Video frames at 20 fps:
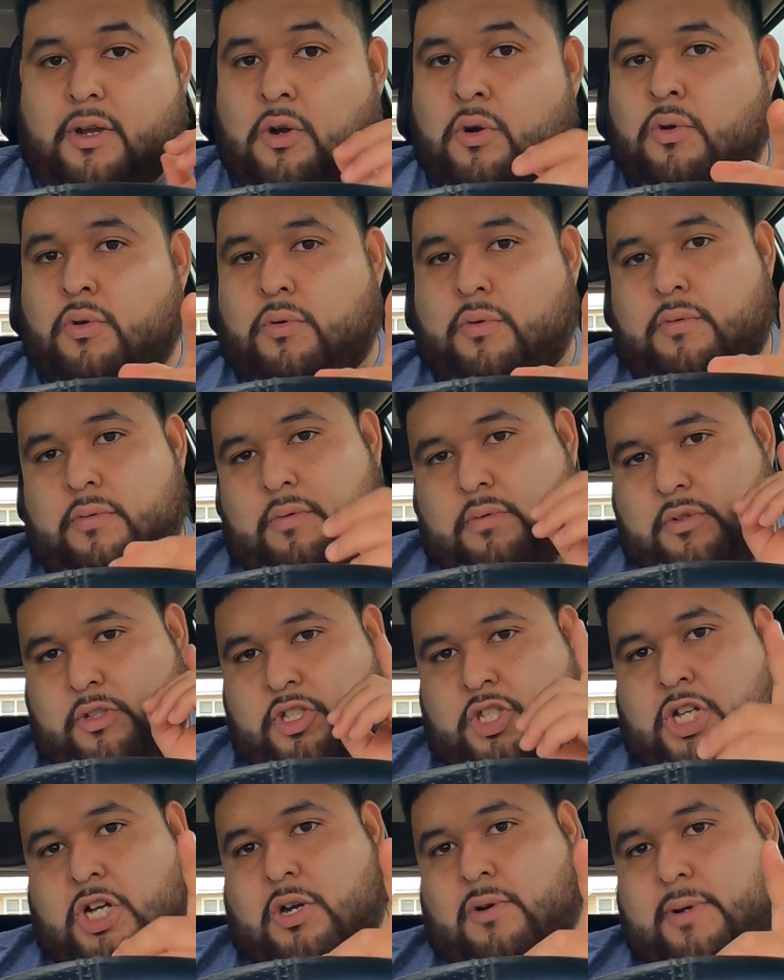Oh,
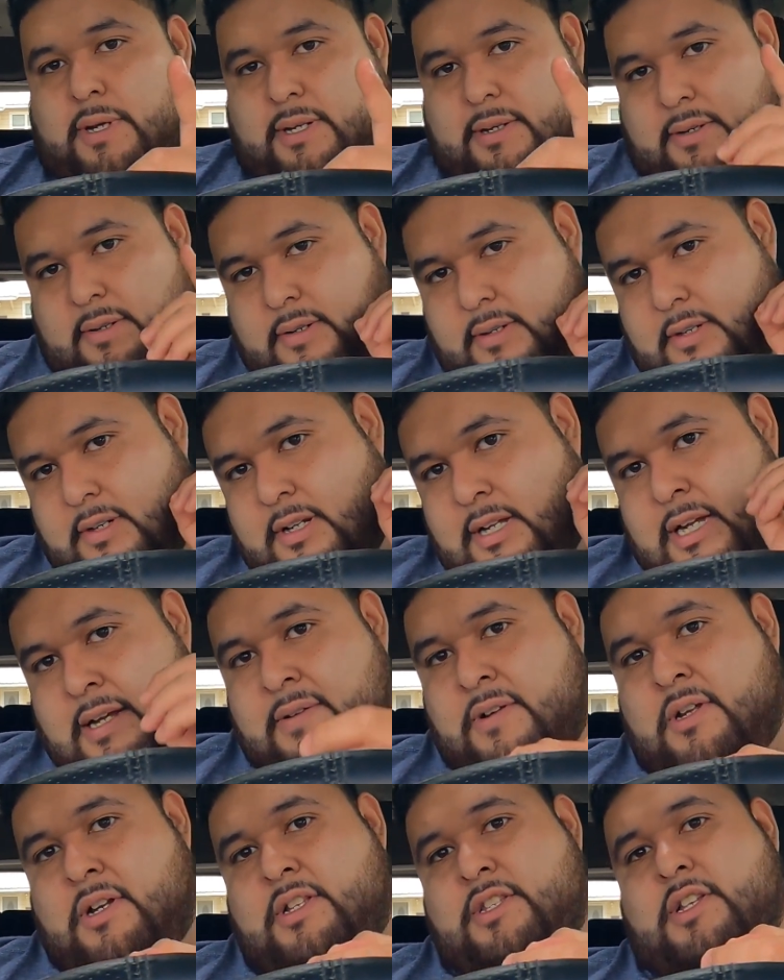towing. I
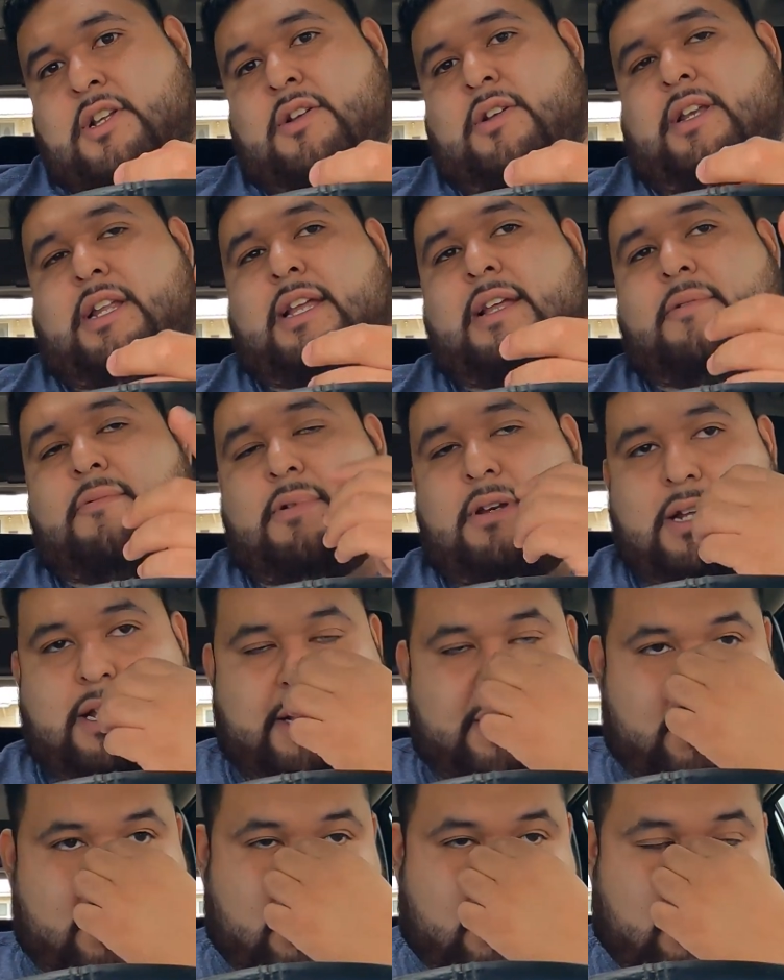noticed the other day when
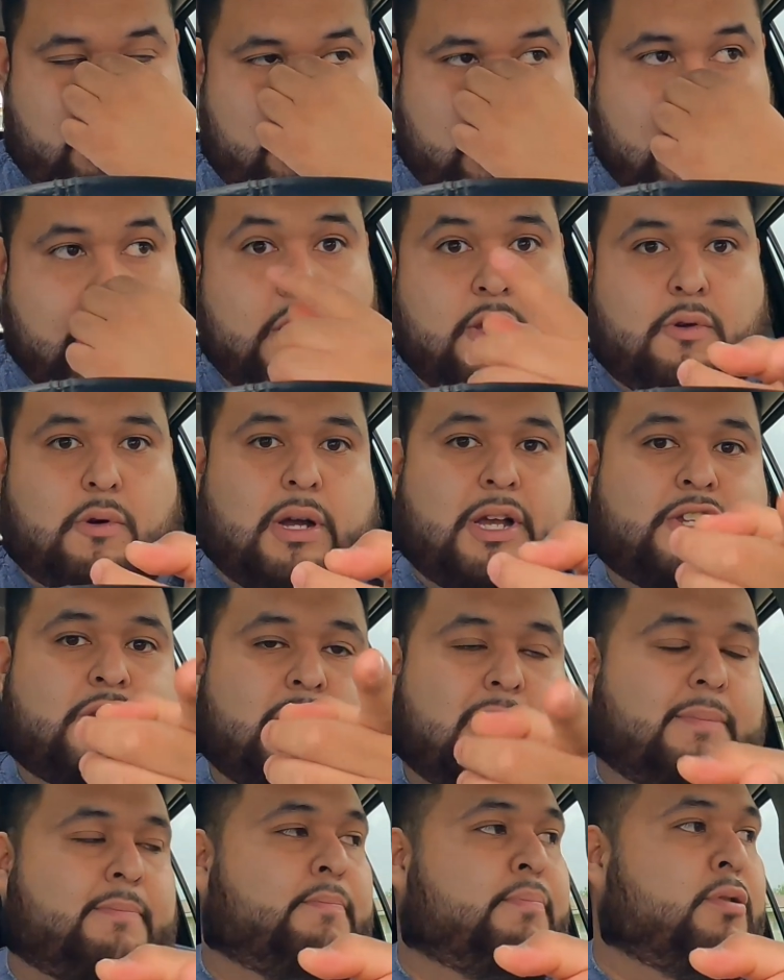I towed, well,
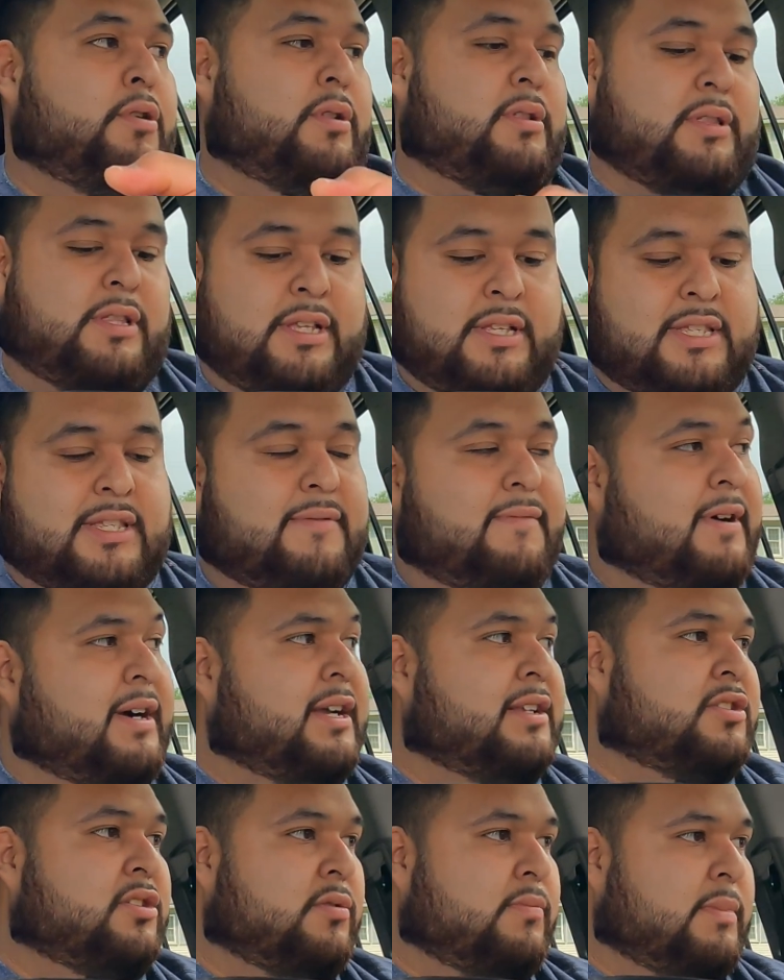actually I put this
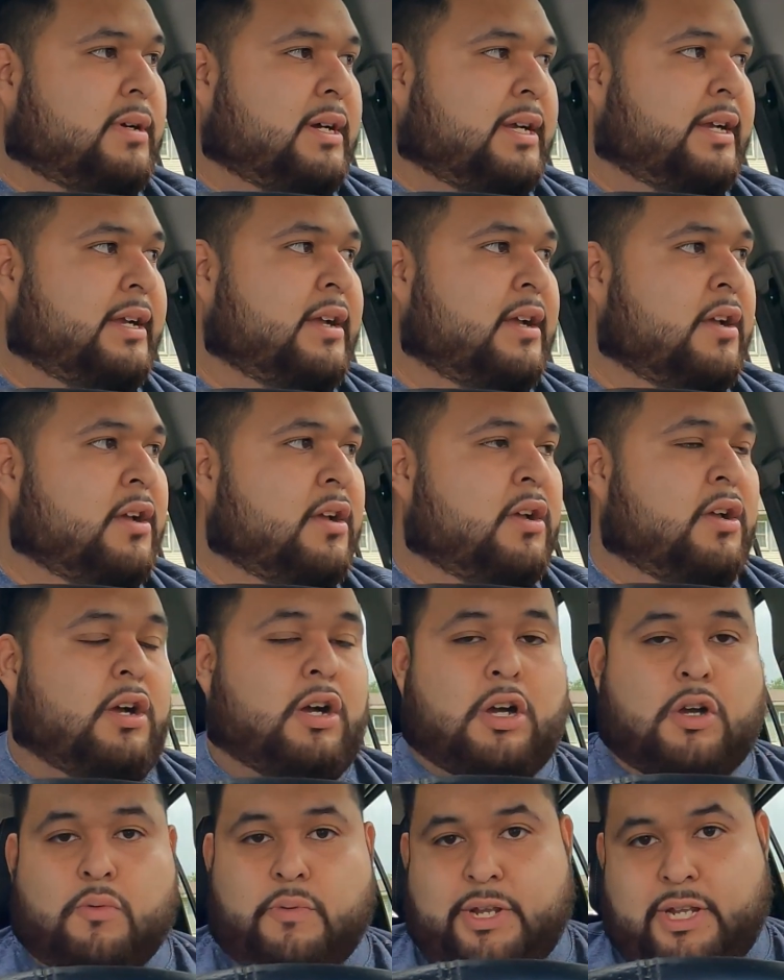device on my
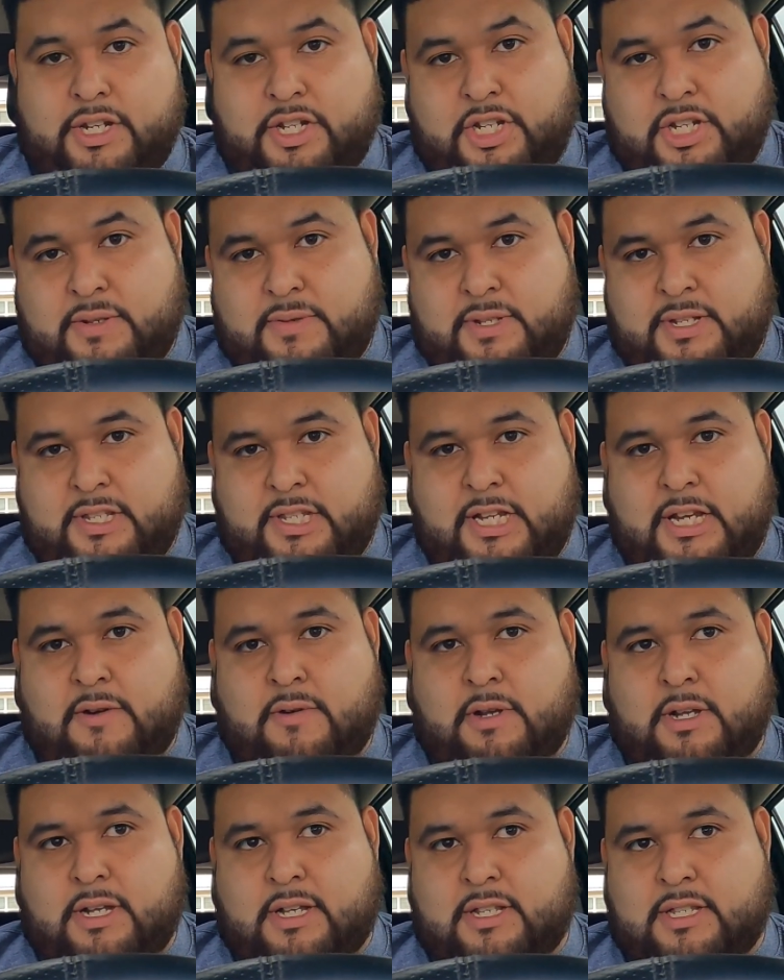rear GMC
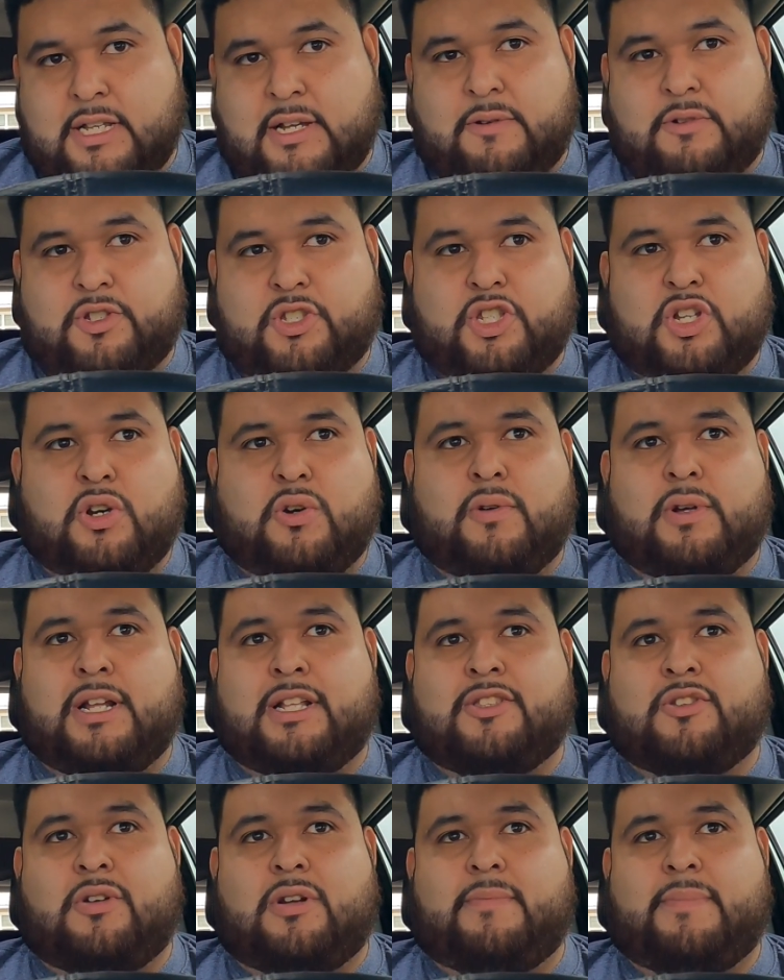Sierra because I was towing.
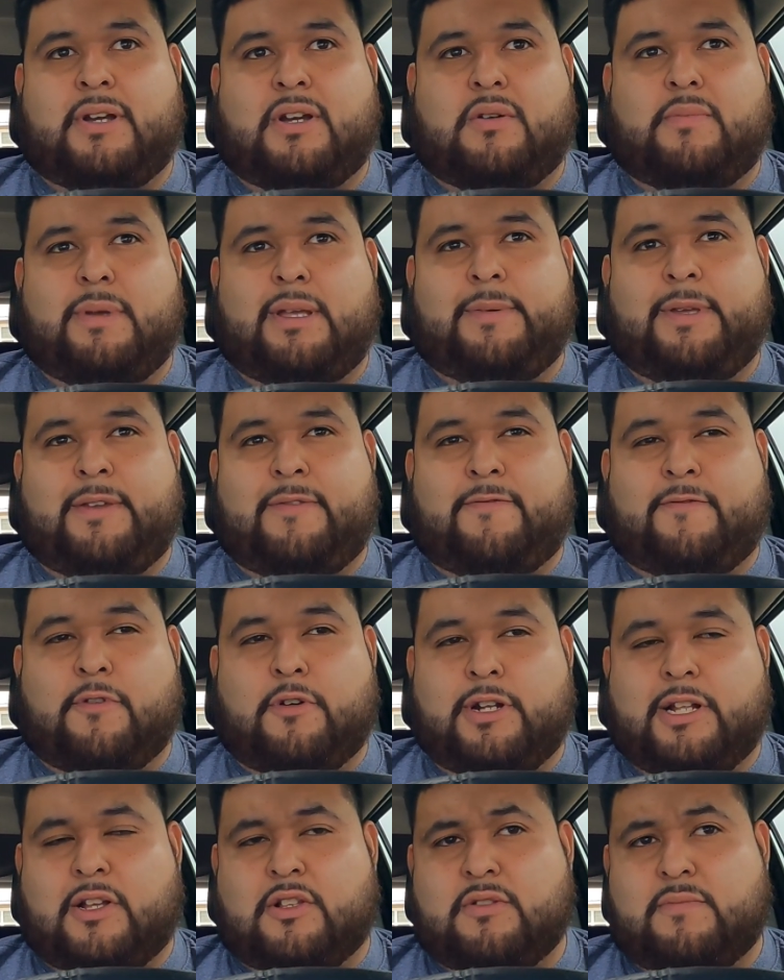I towed about maybe
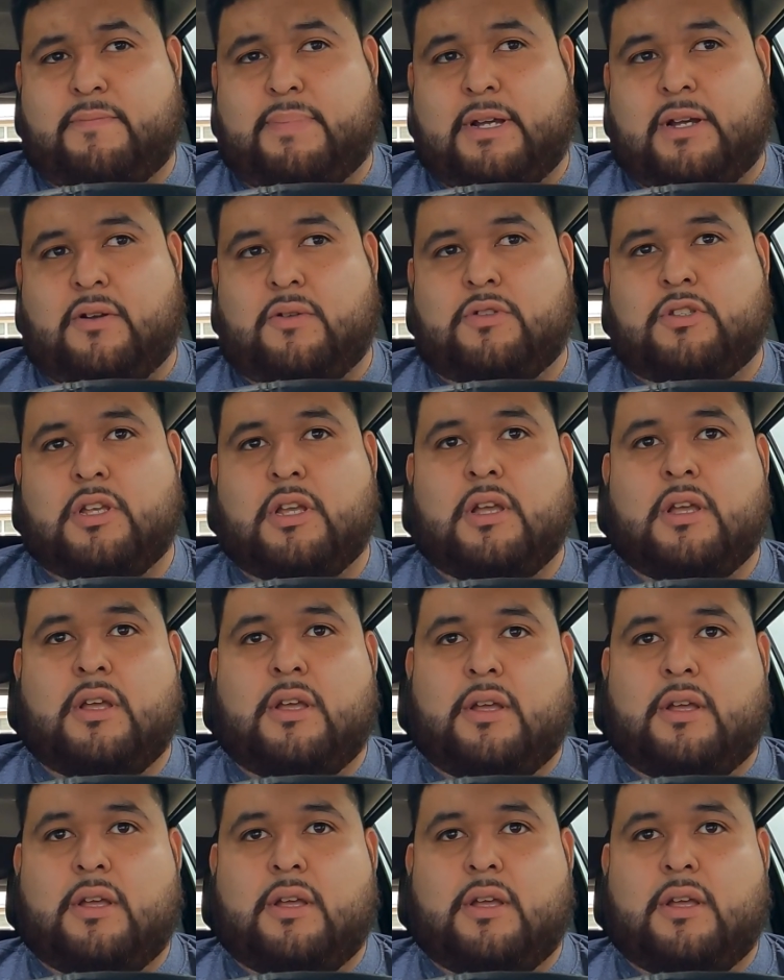4,000 pounds.